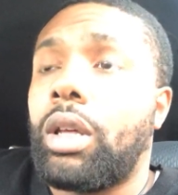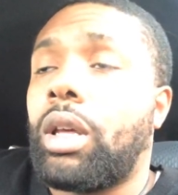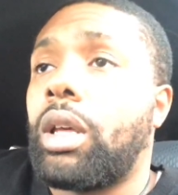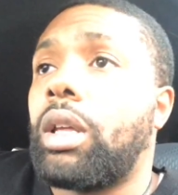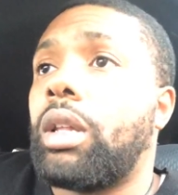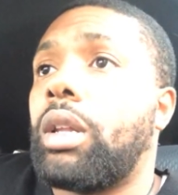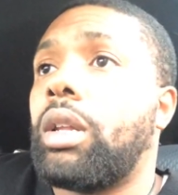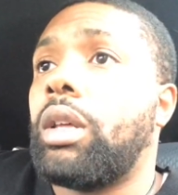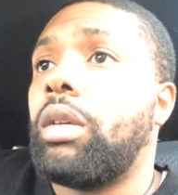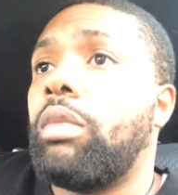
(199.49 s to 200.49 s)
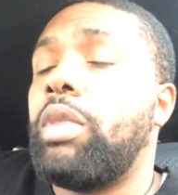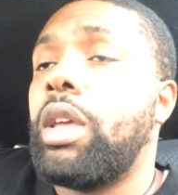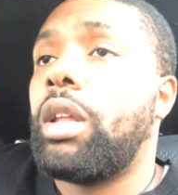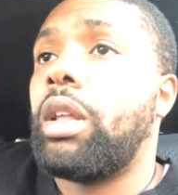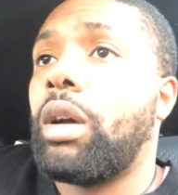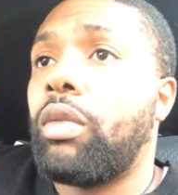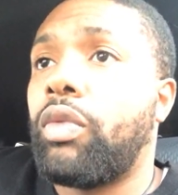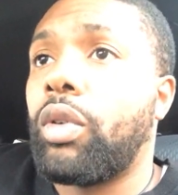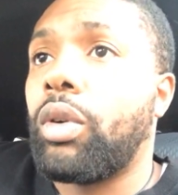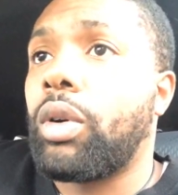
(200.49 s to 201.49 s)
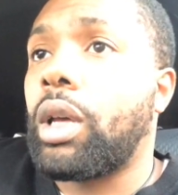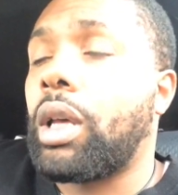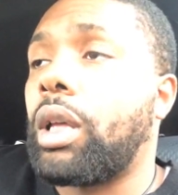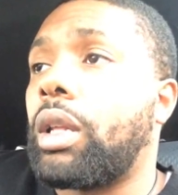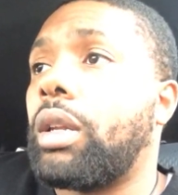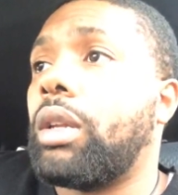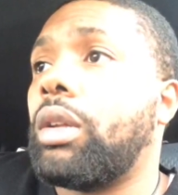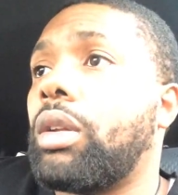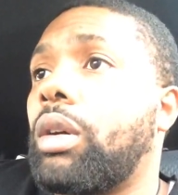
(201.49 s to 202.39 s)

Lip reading: and being helpful and,